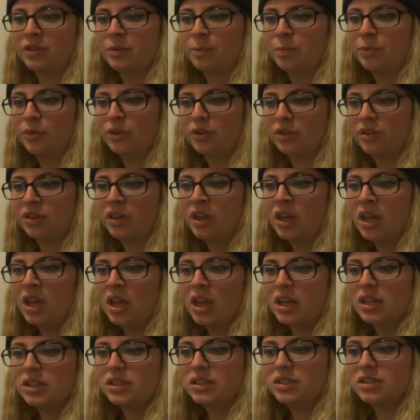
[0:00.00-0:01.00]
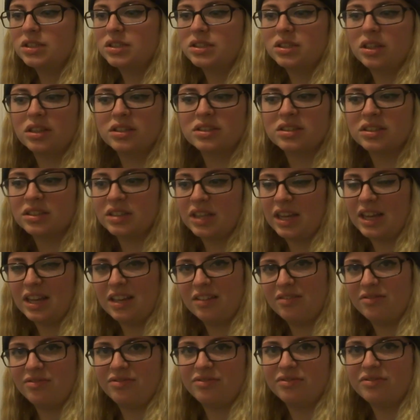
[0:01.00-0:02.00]
The book doesn't
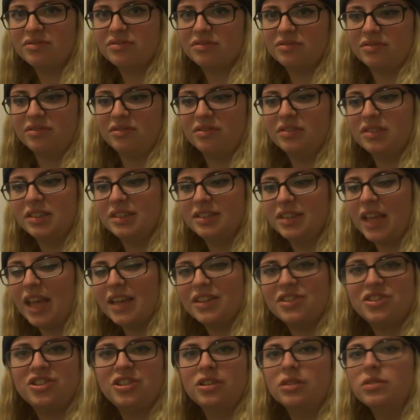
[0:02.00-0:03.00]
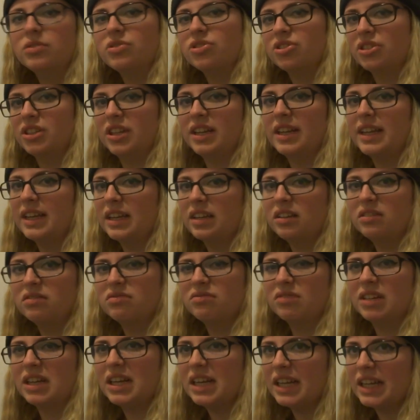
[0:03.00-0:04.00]
have dead children in it,
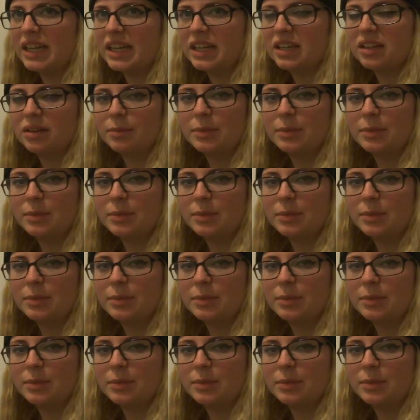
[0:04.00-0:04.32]
really.